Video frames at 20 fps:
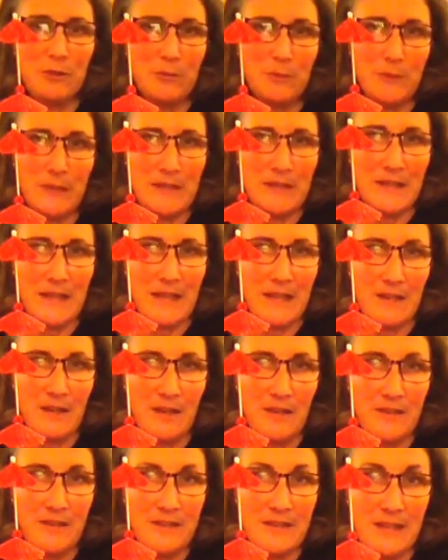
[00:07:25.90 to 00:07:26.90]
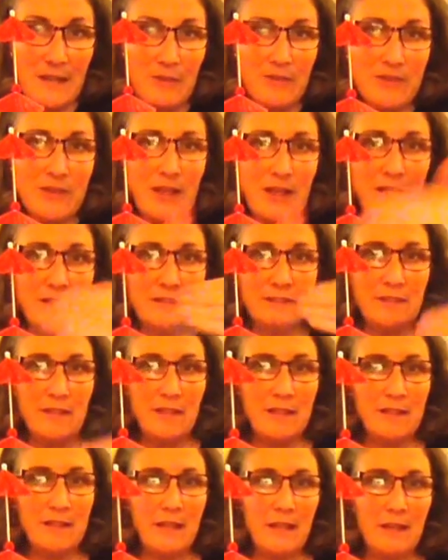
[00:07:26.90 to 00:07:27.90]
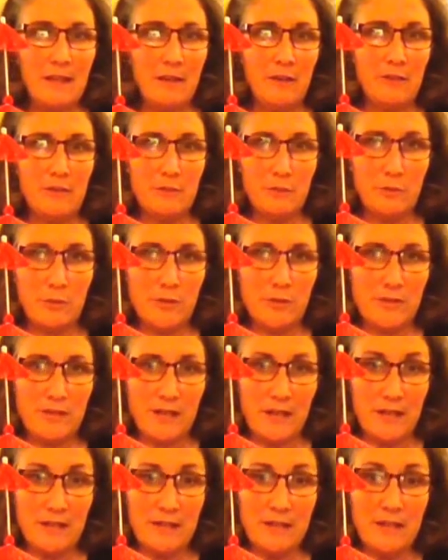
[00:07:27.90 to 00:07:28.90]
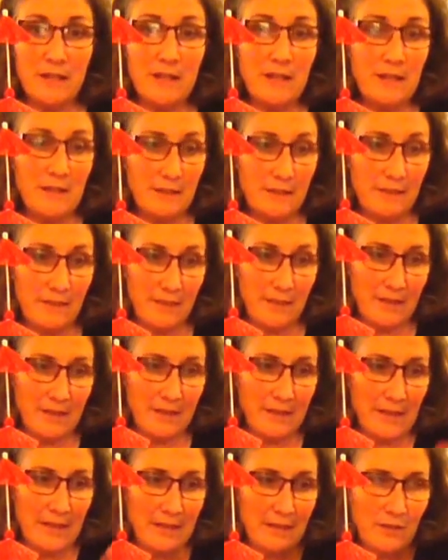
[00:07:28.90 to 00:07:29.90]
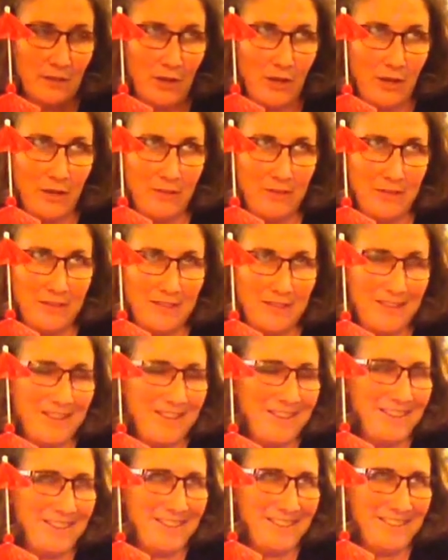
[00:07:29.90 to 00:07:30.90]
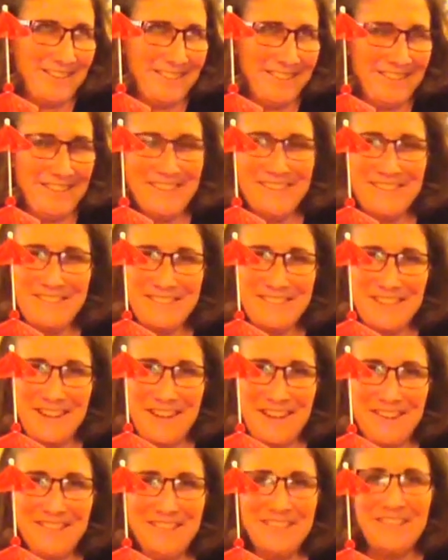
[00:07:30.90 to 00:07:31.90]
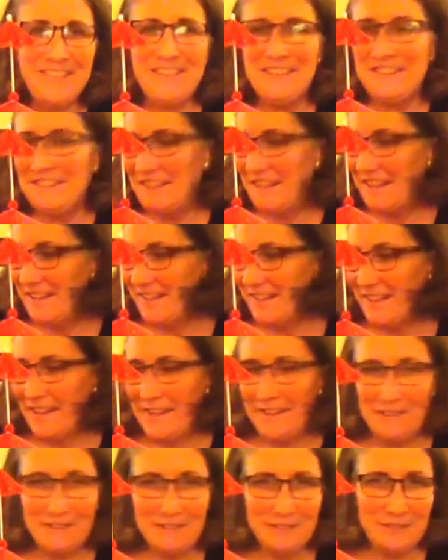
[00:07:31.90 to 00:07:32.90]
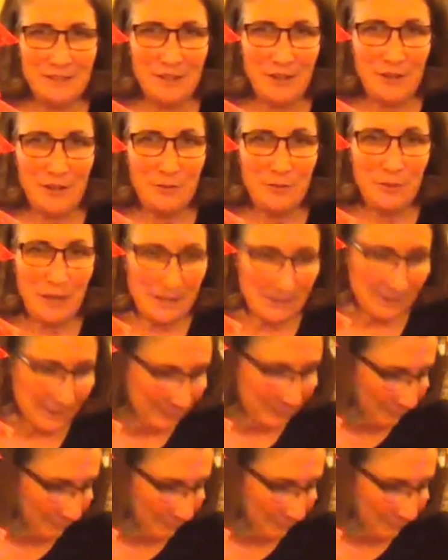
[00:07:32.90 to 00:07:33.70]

be a gate on the south side and a gate on the north side, then a gate on the east side, and a gate on the west.